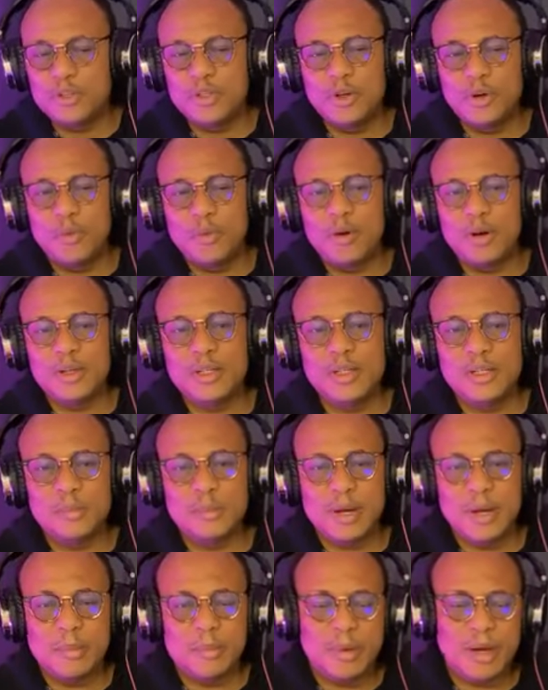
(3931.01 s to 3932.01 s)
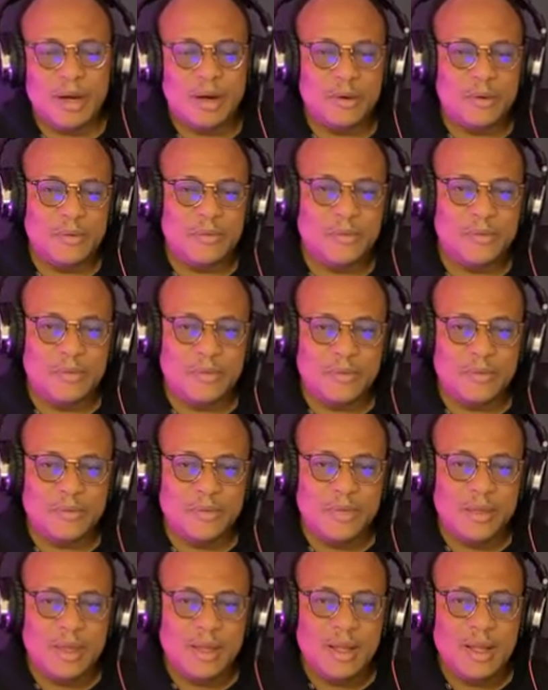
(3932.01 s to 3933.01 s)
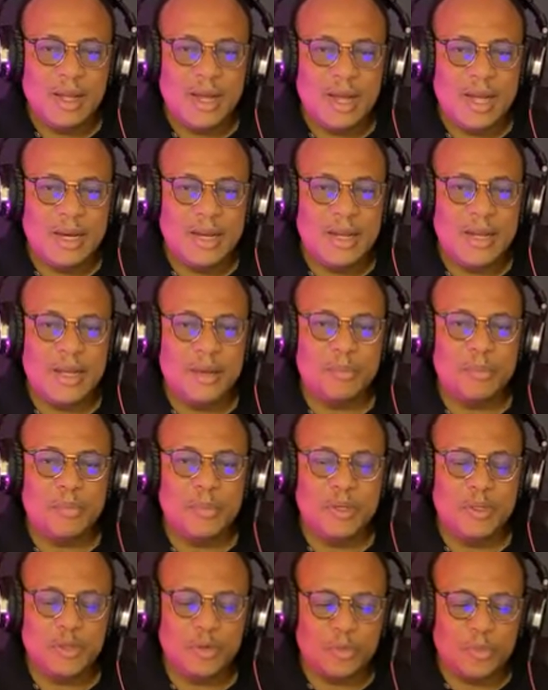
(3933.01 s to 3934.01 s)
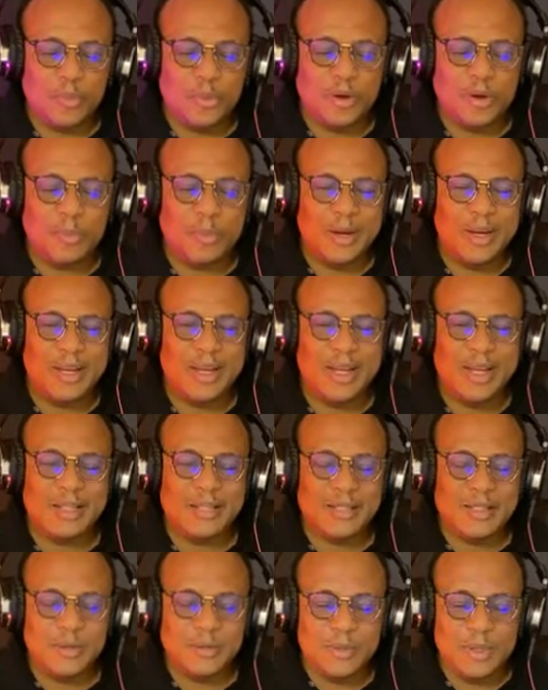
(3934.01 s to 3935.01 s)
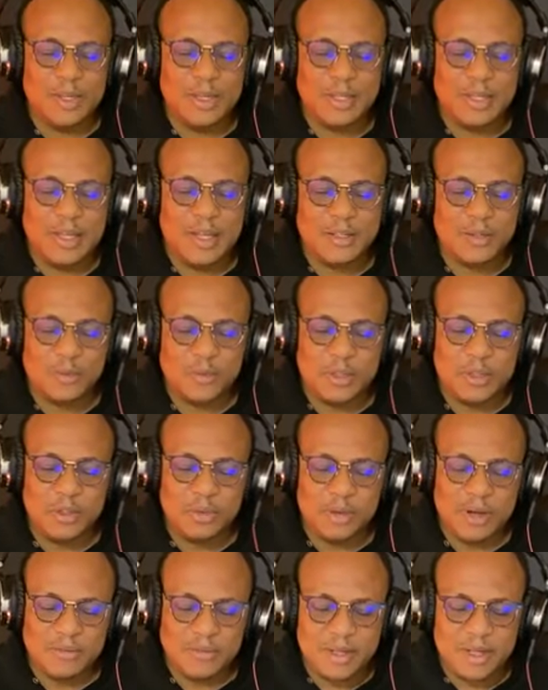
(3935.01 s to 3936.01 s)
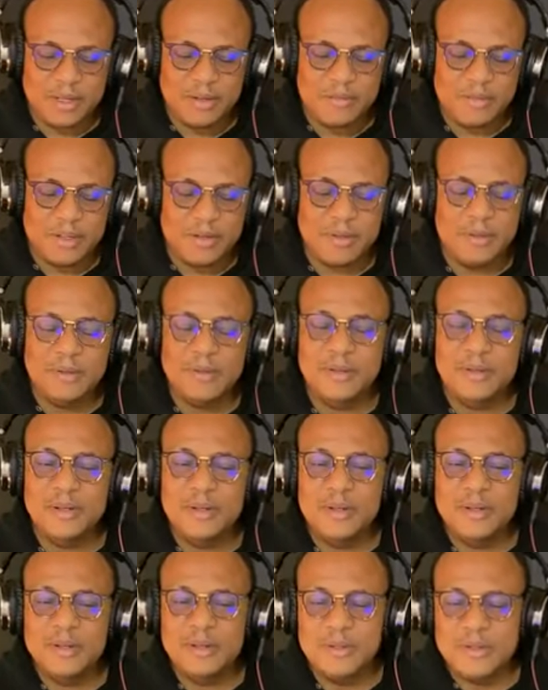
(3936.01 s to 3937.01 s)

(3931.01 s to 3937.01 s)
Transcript: put your word in my mouth and help me to properly articulate that which you have given